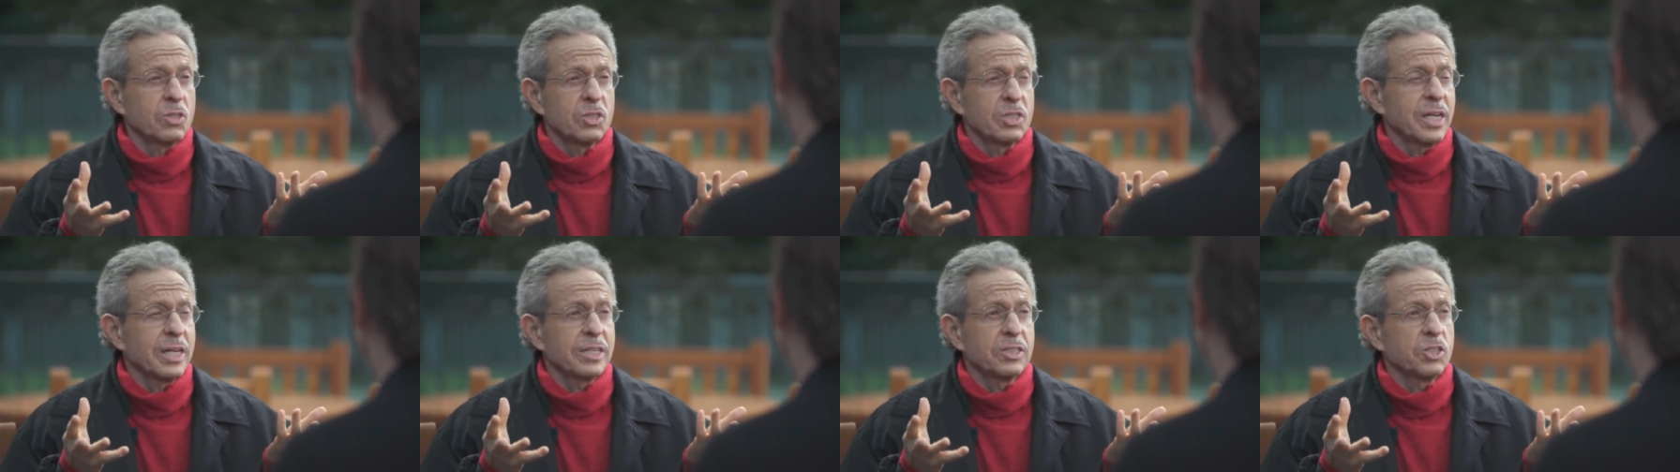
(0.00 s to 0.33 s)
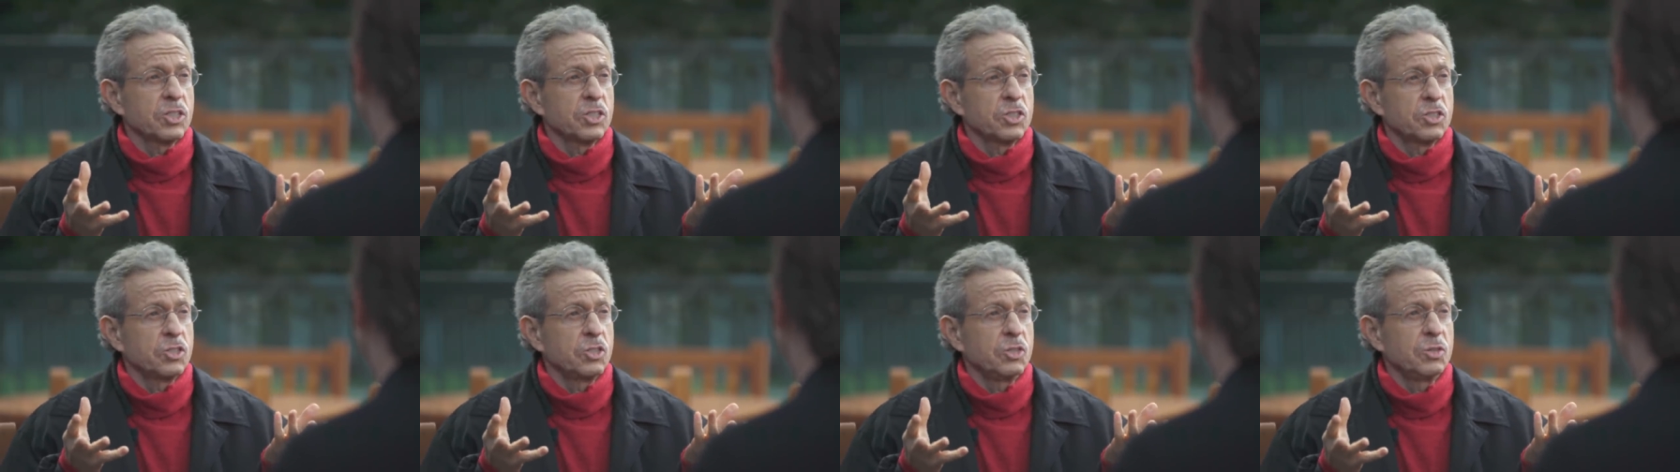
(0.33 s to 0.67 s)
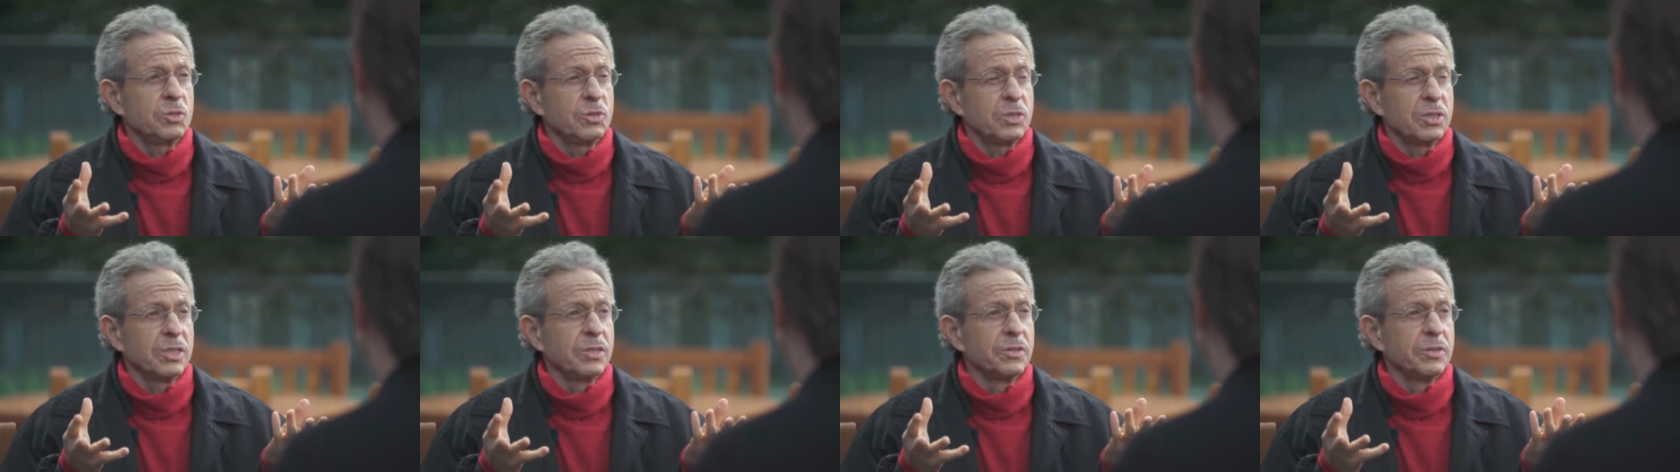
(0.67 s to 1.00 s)
It's not just
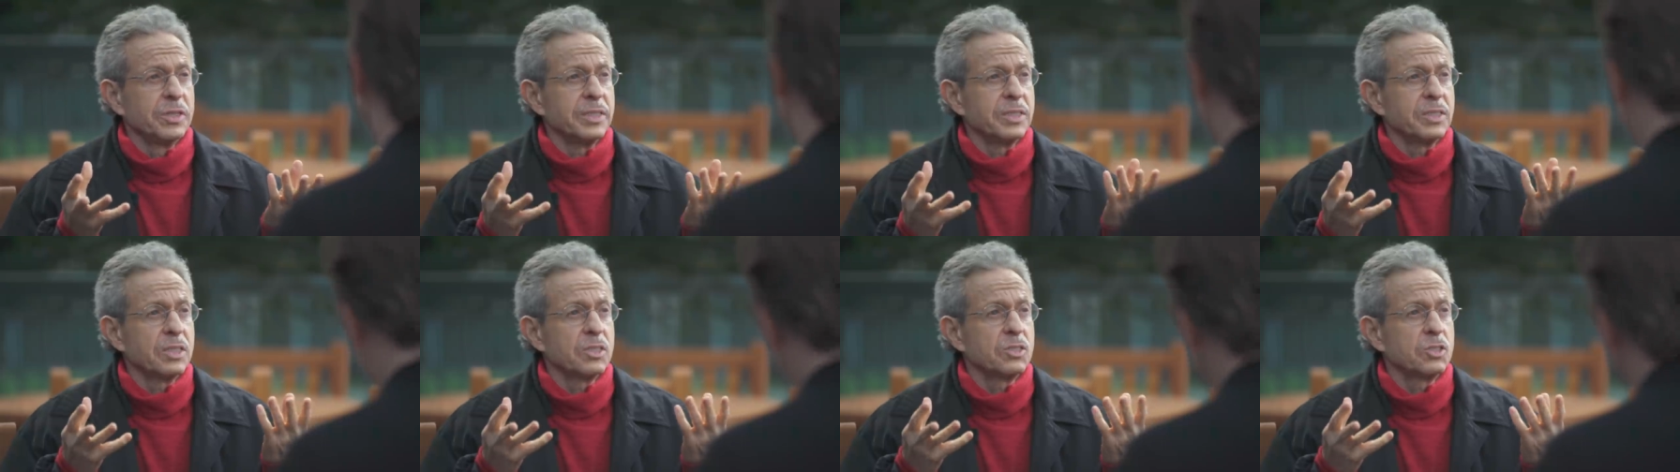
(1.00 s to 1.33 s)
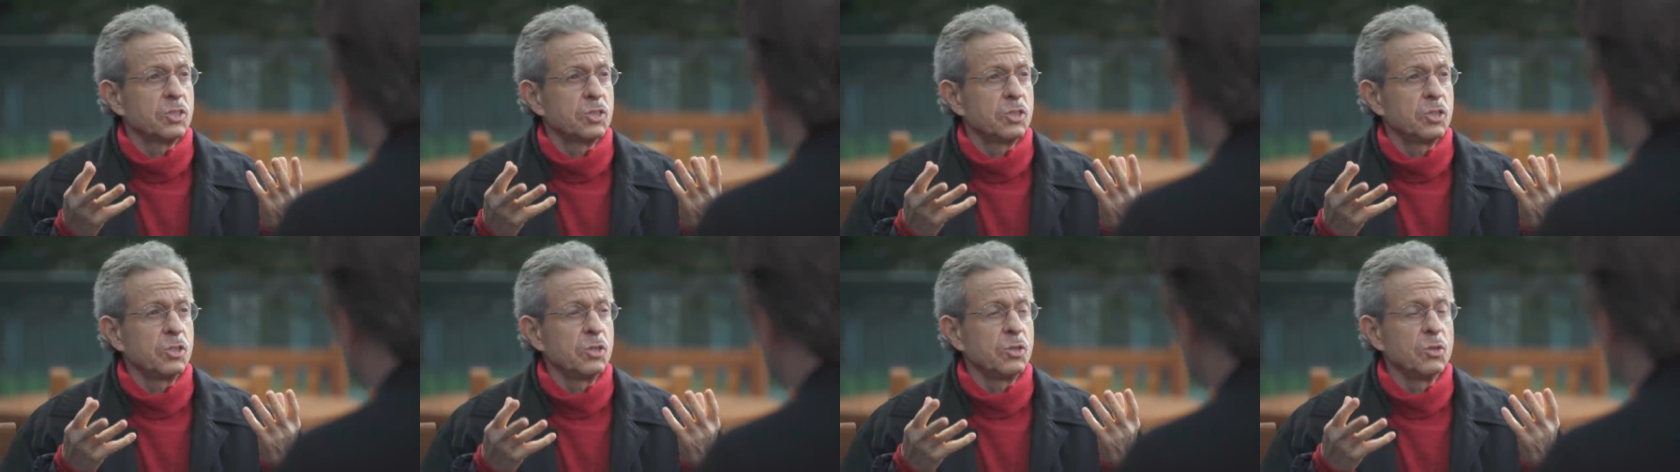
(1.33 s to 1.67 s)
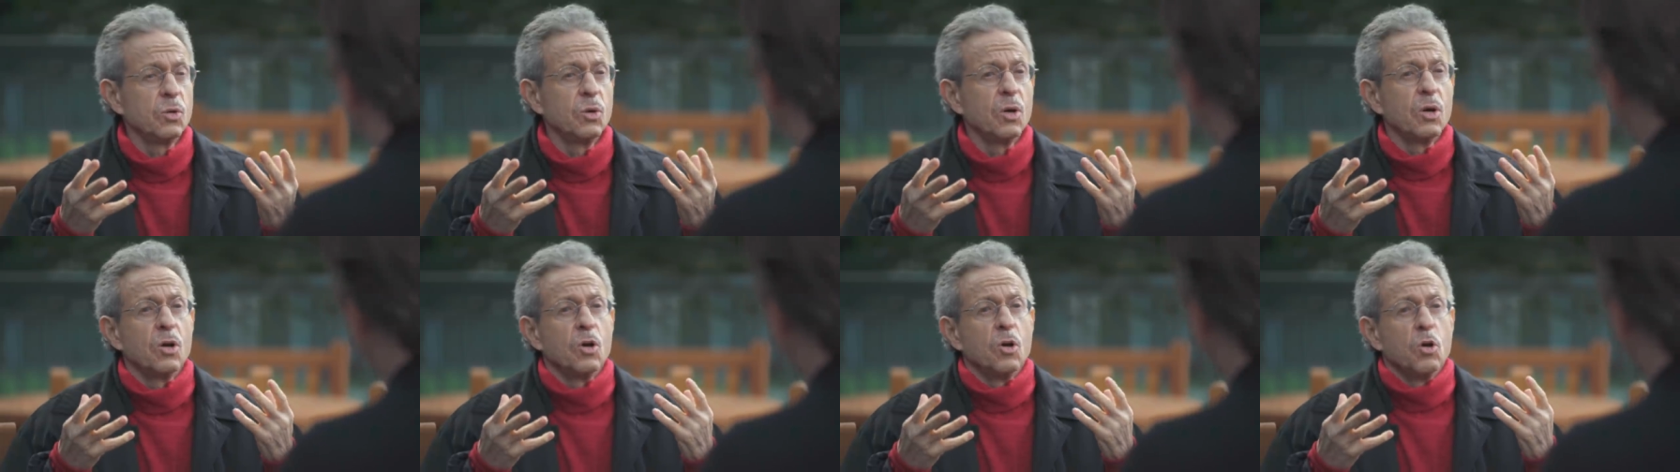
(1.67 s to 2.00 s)
two theories, it's
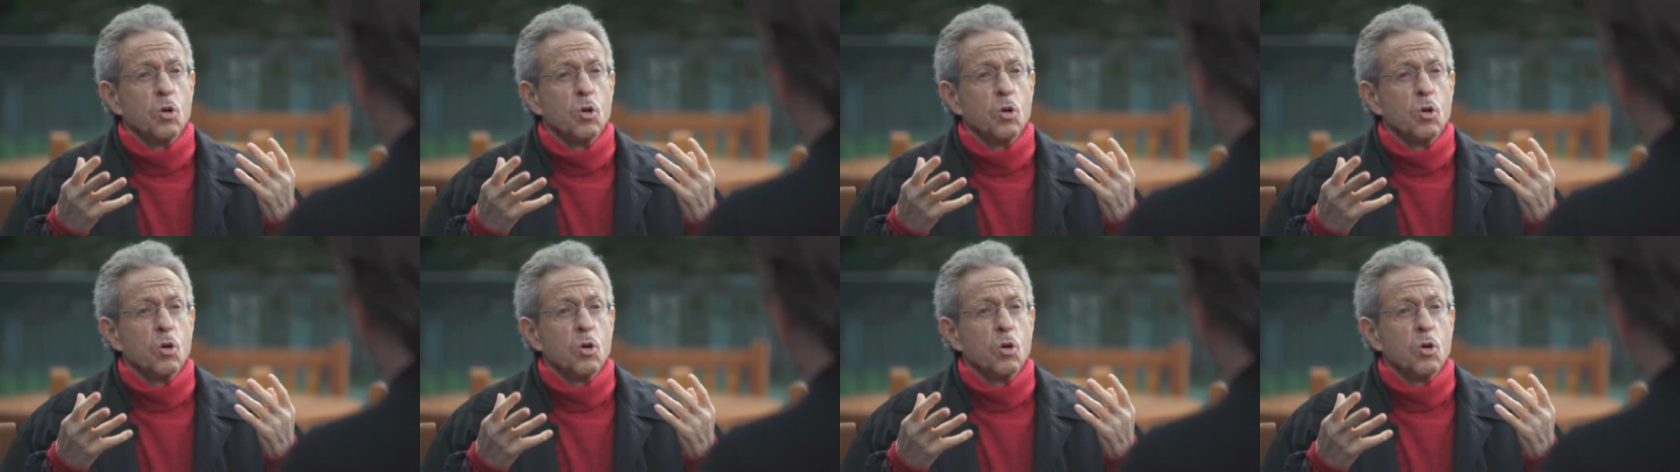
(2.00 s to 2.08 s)
two